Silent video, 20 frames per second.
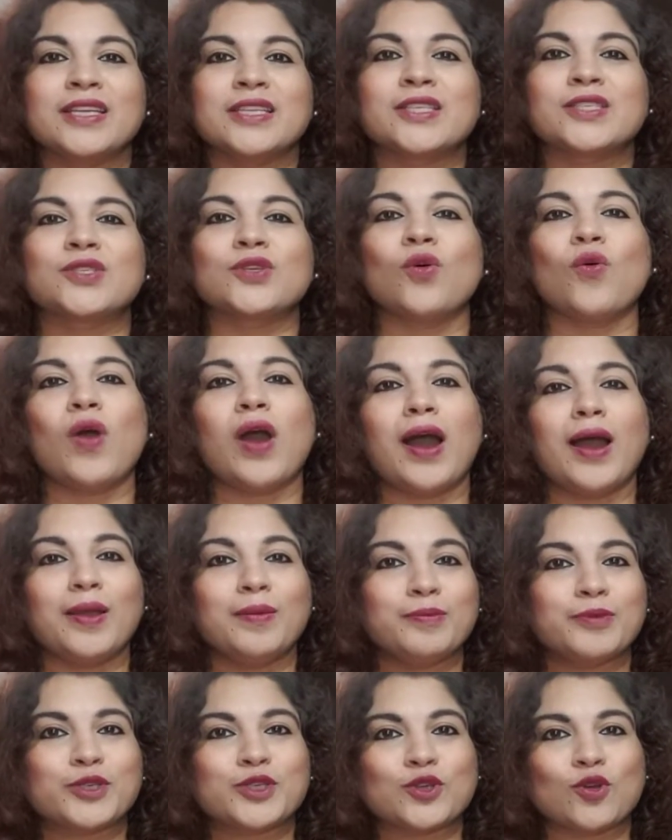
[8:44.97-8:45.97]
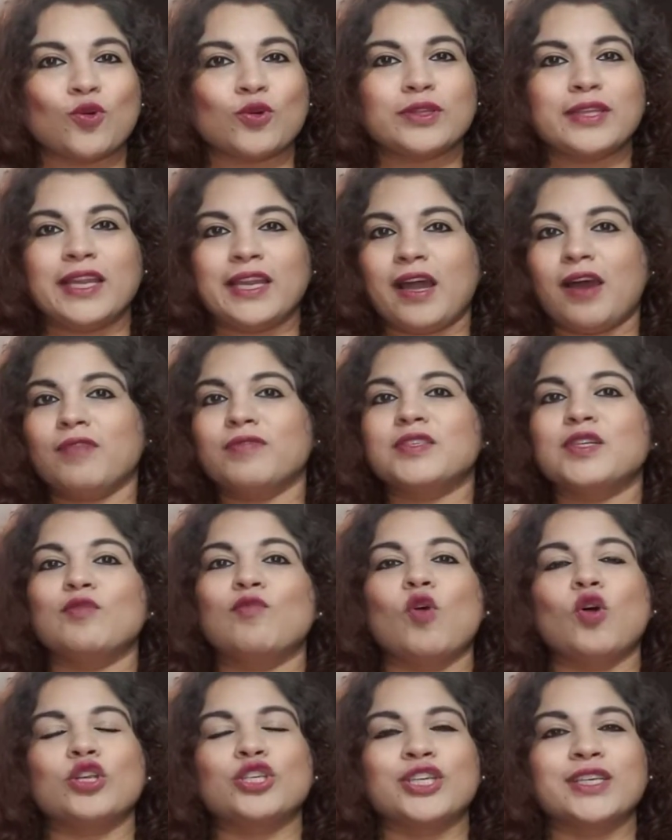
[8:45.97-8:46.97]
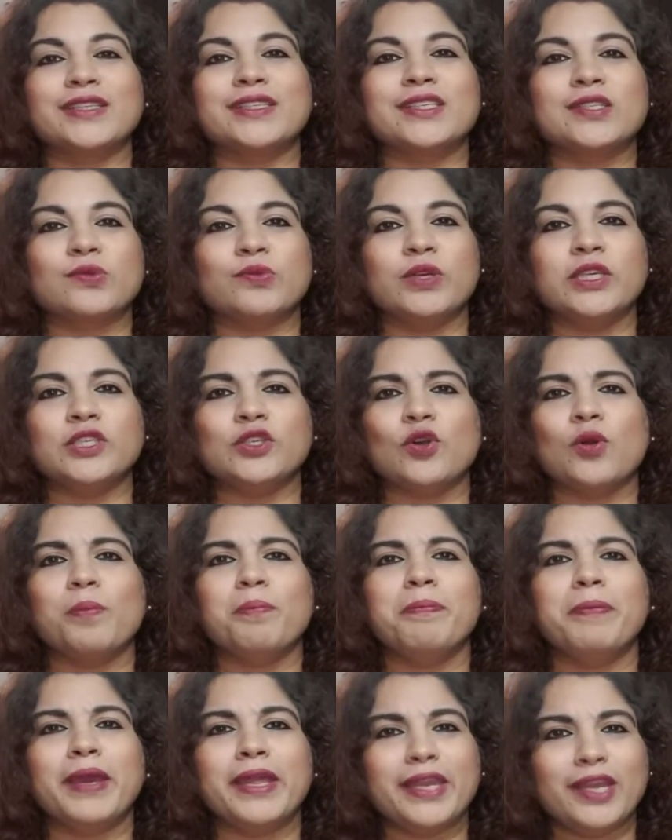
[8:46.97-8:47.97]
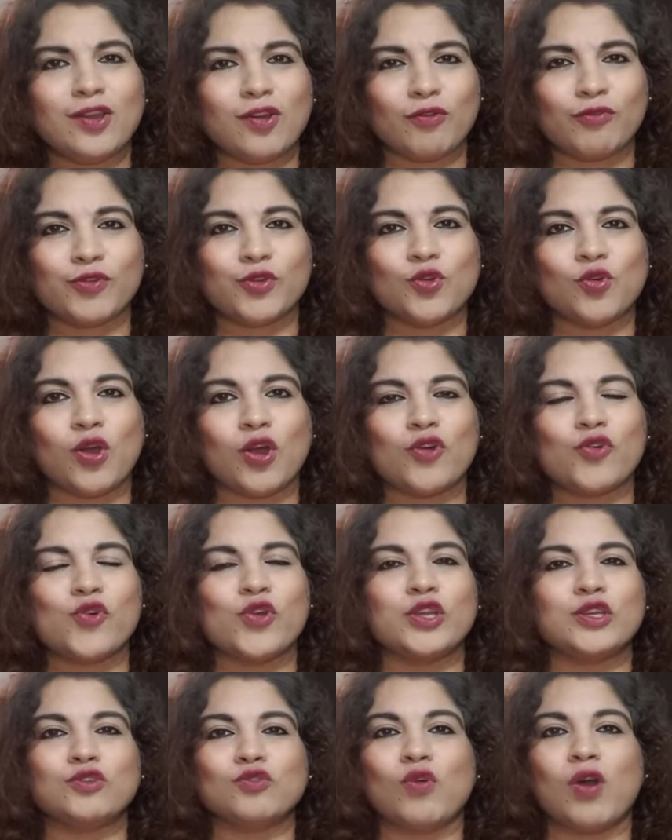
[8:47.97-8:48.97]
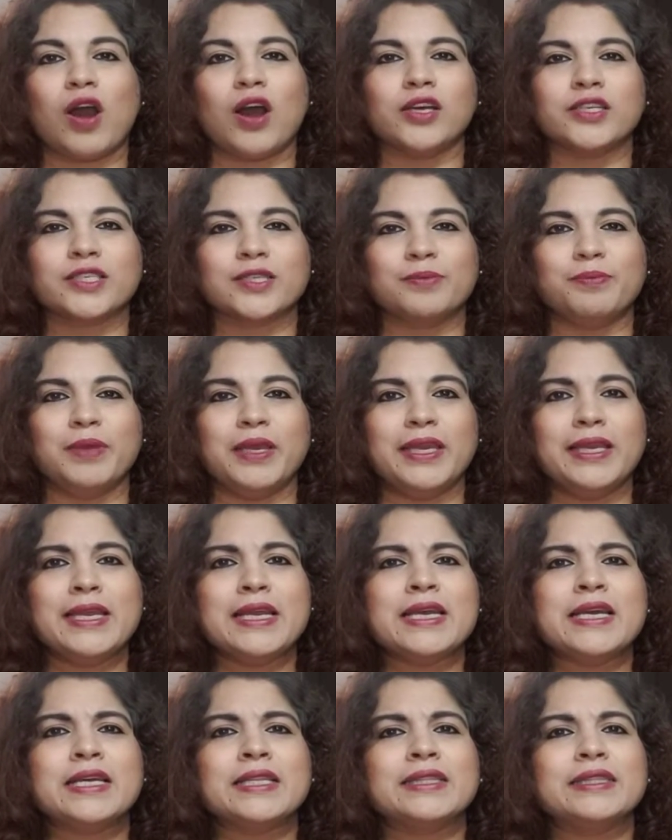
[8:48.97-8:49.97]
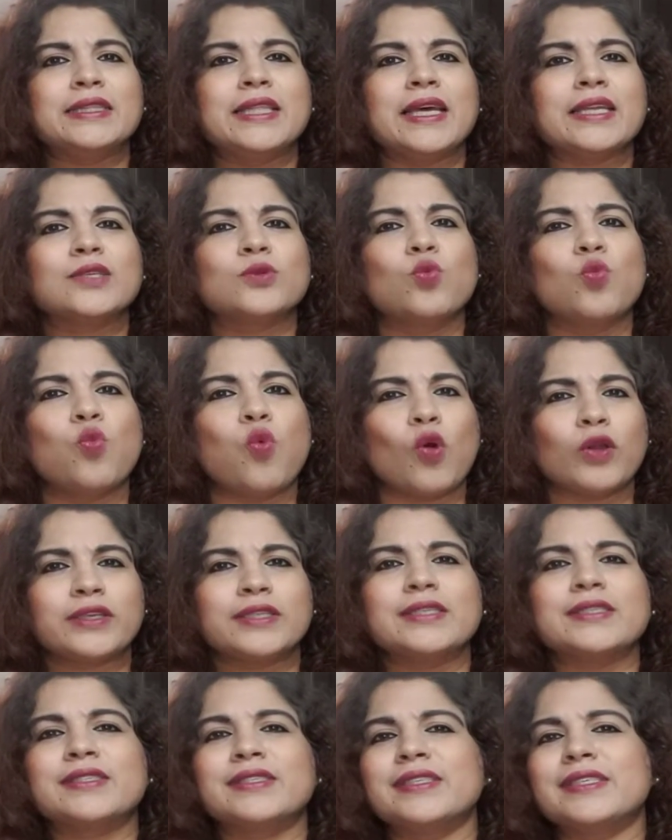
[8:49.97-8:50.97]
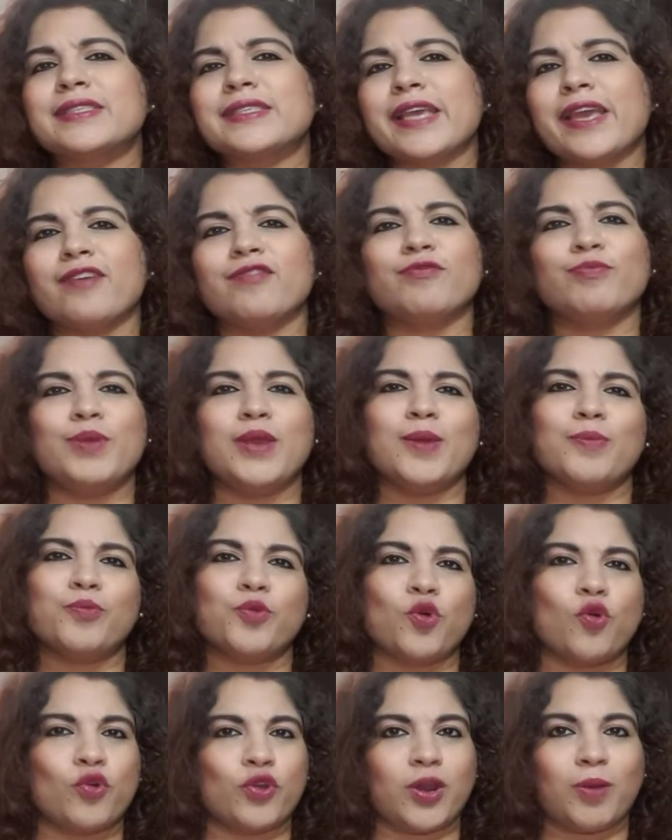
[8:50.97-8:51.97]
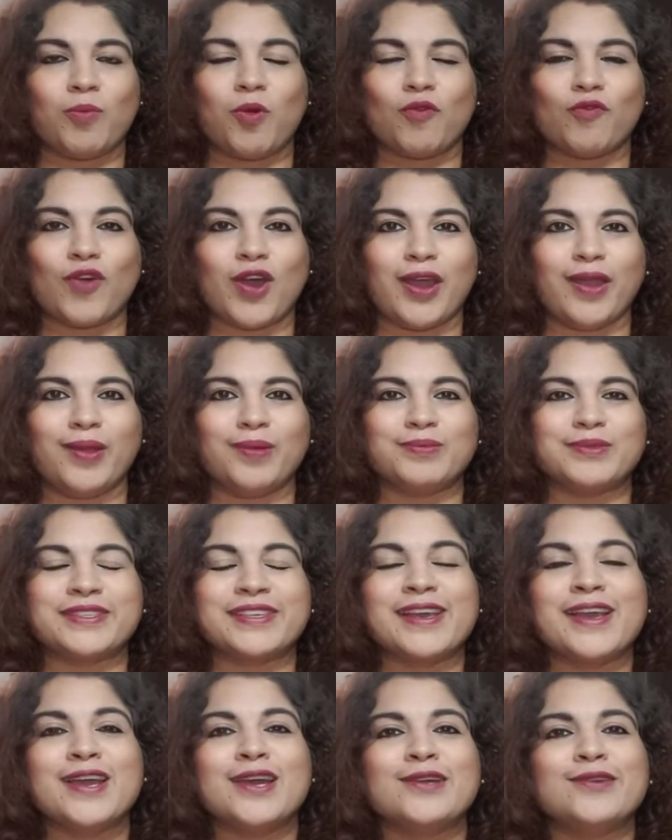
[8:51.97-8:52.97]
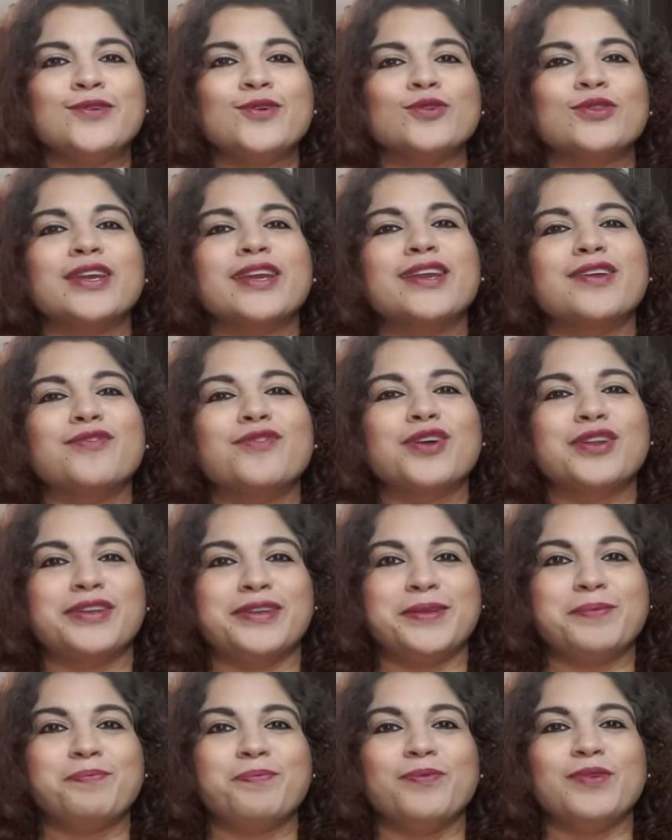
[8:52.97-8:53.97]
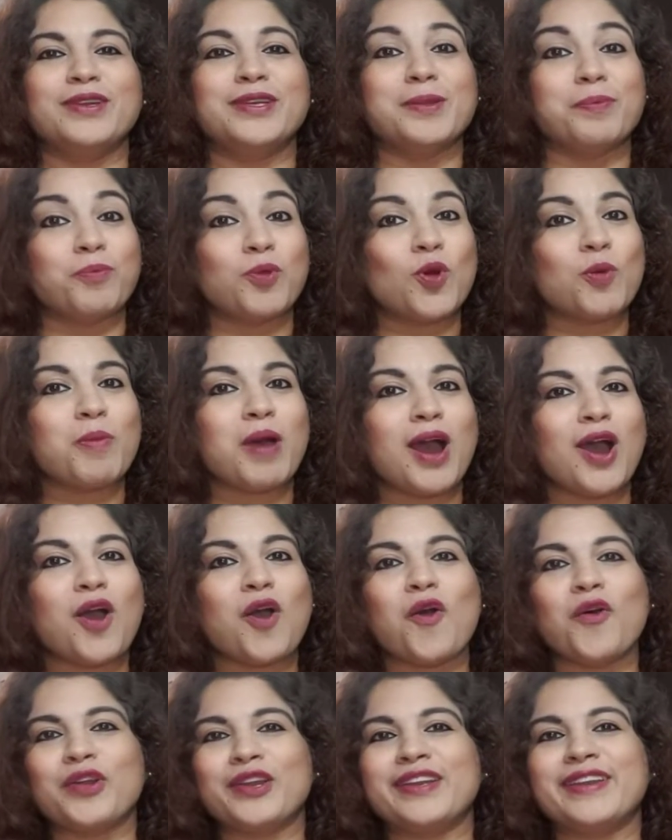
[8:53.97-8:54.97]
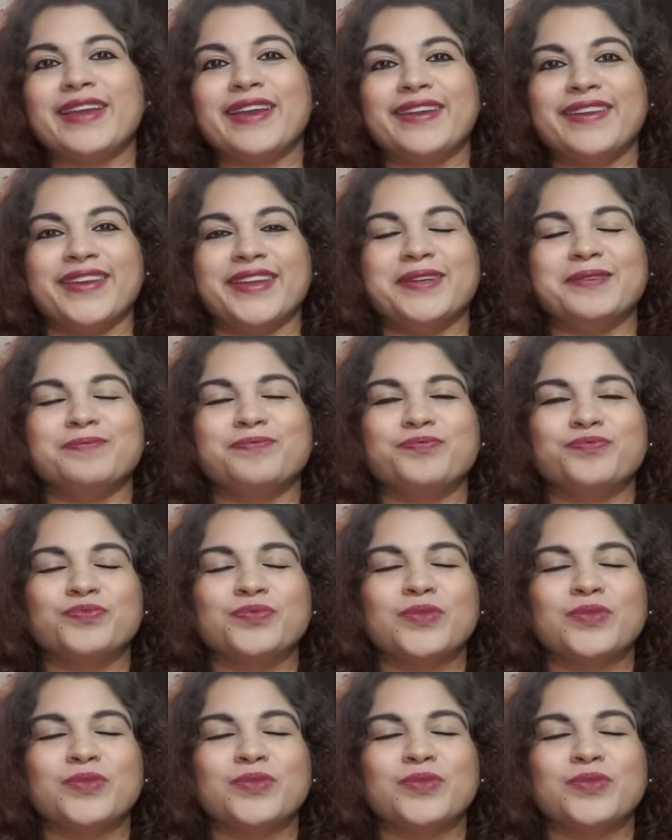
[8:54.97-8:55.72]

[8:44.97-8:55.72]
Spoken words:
So I'm sure that after watching this video, many of you are going to ask me that what is this FPM program of IIM's? Do they give a diploma or a degree?